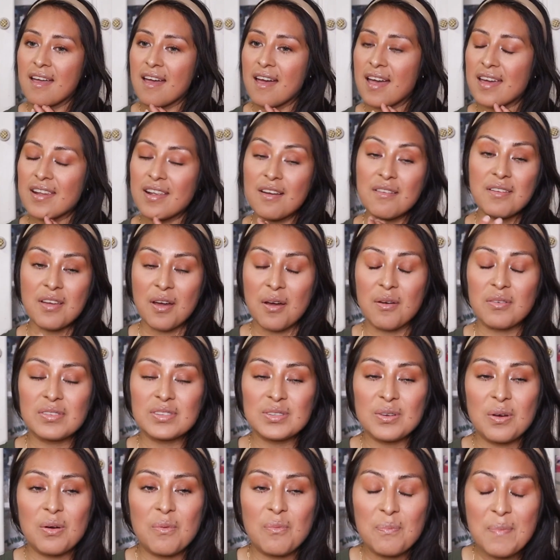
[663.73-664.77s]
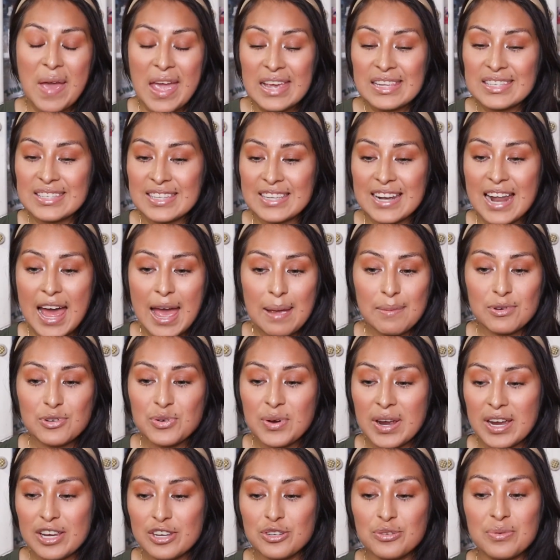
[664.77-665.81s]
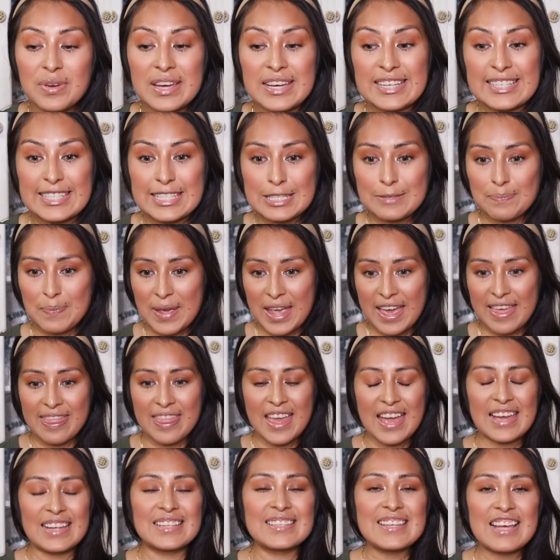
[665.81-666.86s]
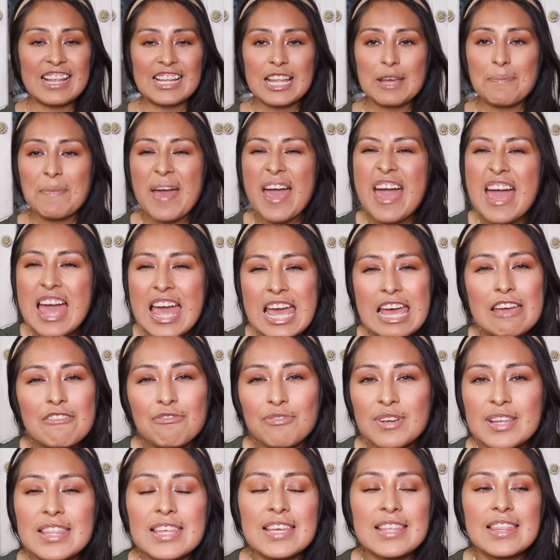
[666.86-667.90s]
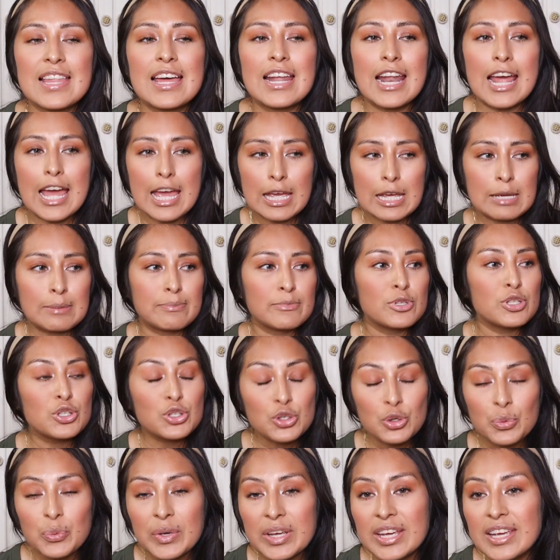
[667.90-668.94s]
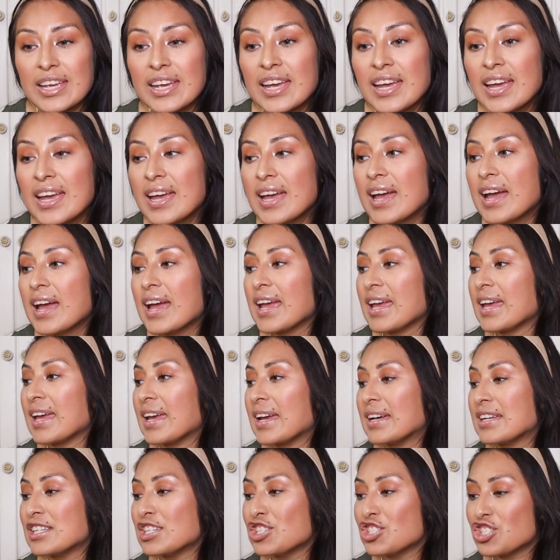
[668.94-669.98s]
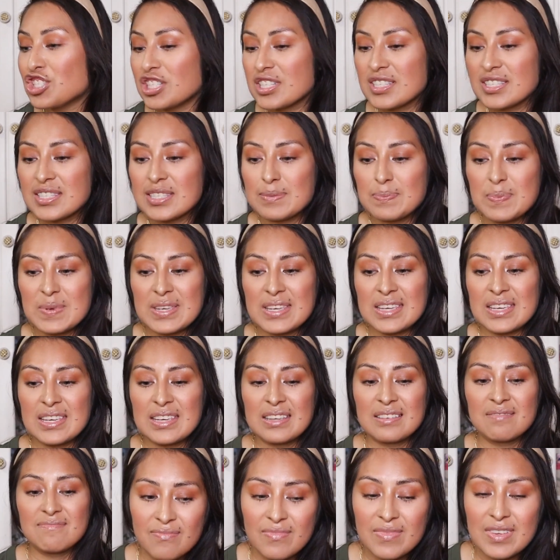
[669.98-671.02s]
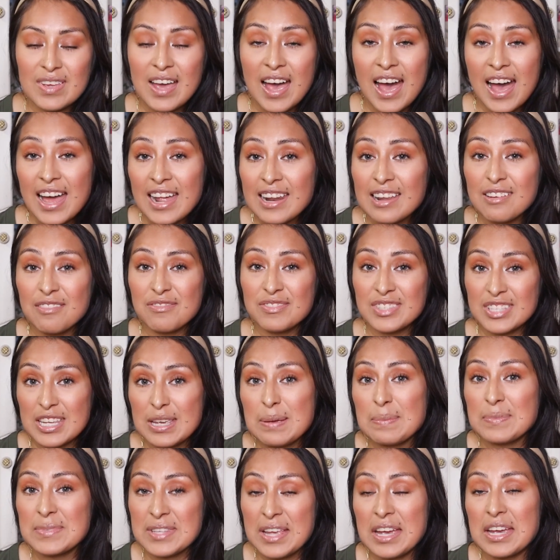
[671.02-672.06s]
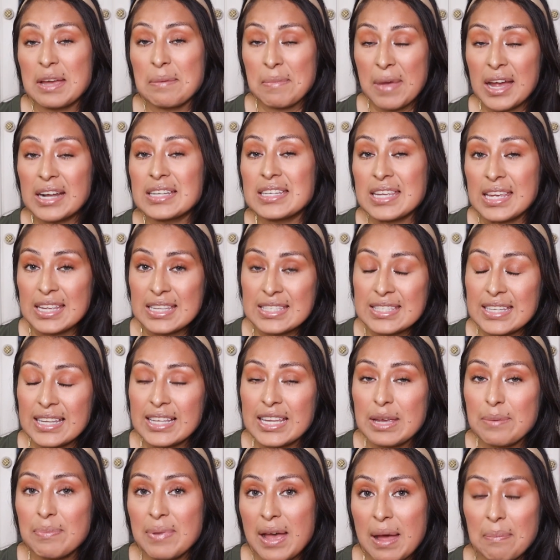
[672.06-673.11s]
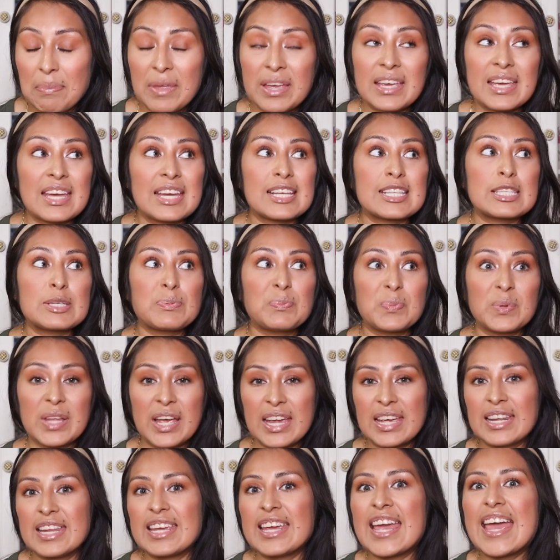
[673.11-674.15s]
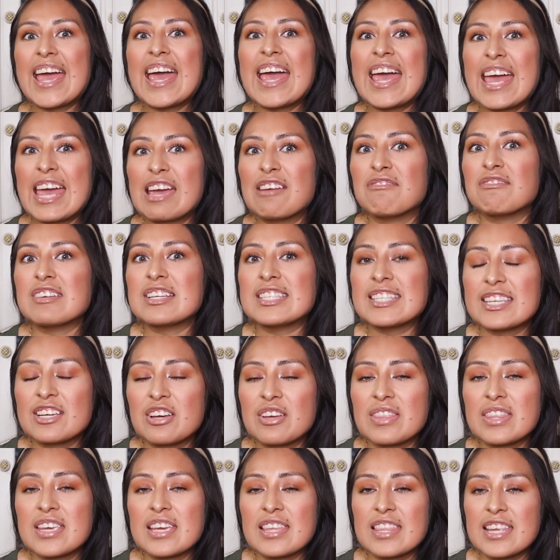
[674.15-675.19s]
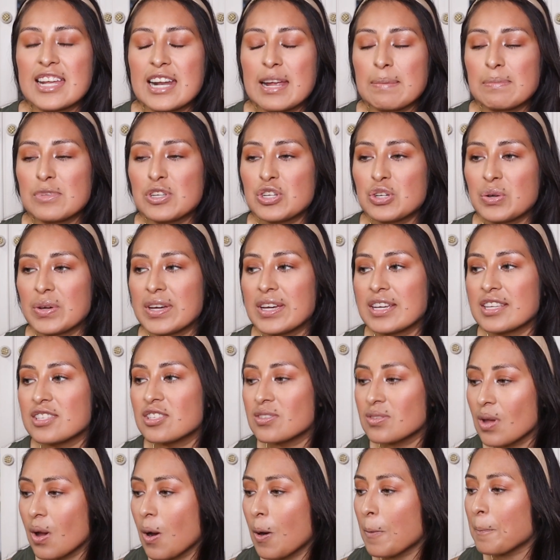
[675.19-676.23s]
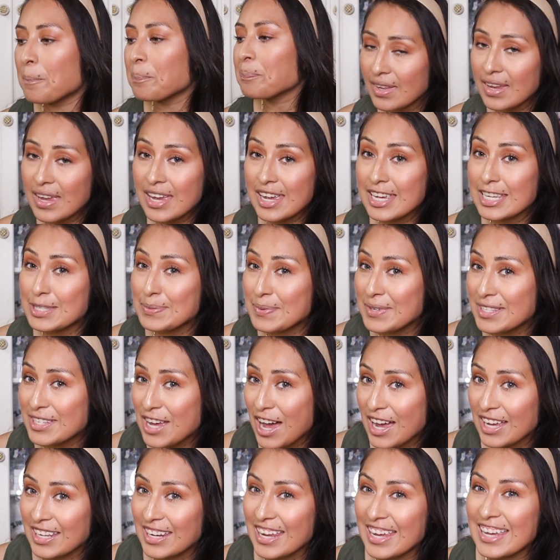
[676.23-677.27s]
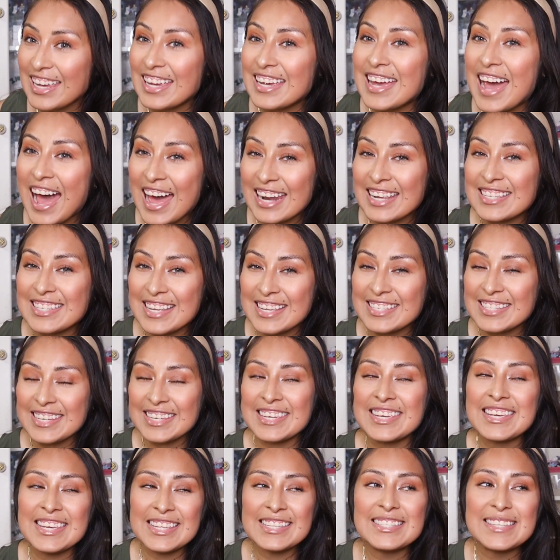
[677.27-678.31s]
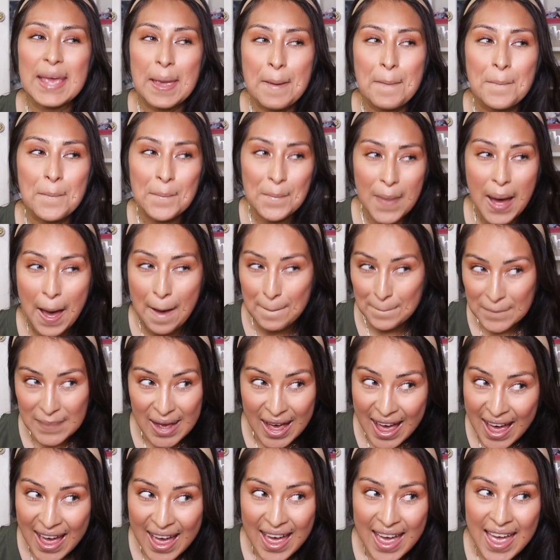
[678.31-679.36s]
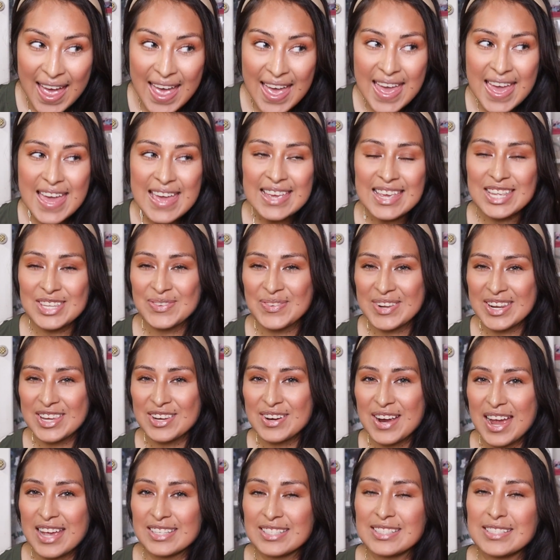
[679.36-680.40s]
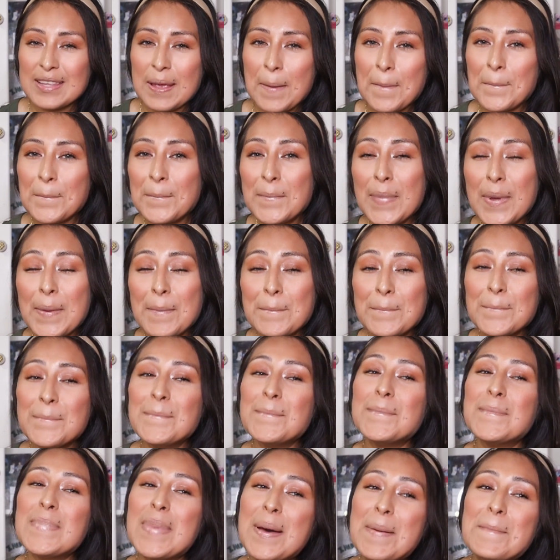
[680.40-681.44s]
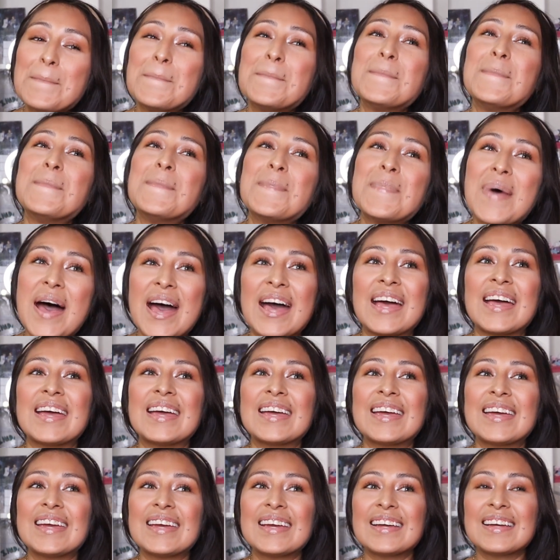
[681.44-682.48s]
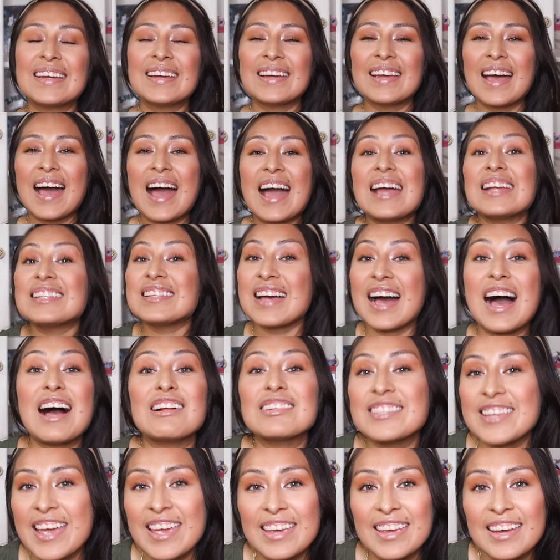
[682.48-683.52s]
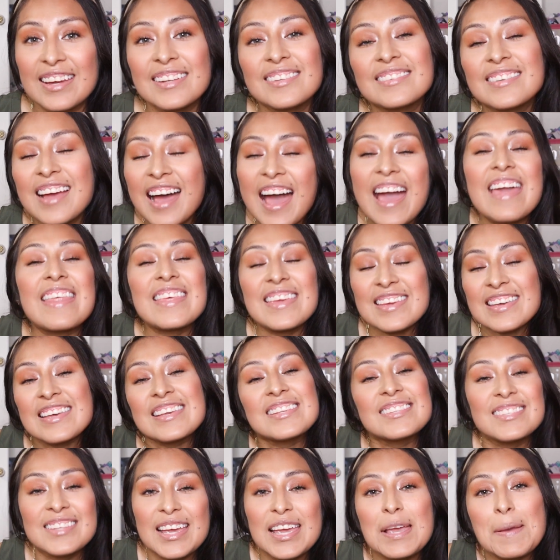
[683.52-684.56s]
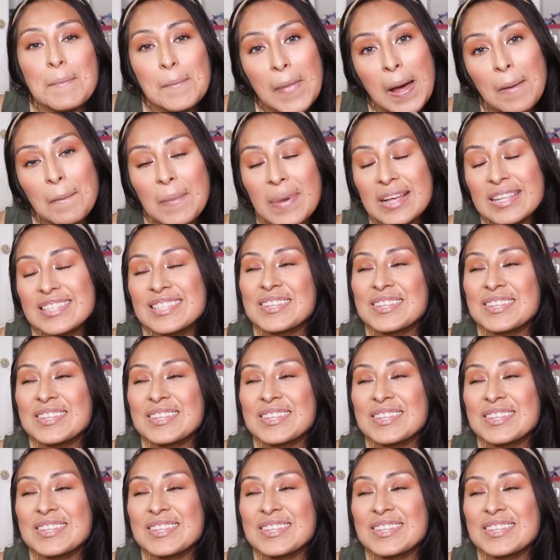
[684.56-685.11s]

I don't know. So Mayson, I'm trying to expand that and tell him everything that I am doing and just be, kind of seems like I'm acting silly, but I'm like explaining every single thing that I'm doing. So he's been talking, it kind of sounds like he can say mama, because when he cries, he's saying mama. I'll take it. I think he's saying mama.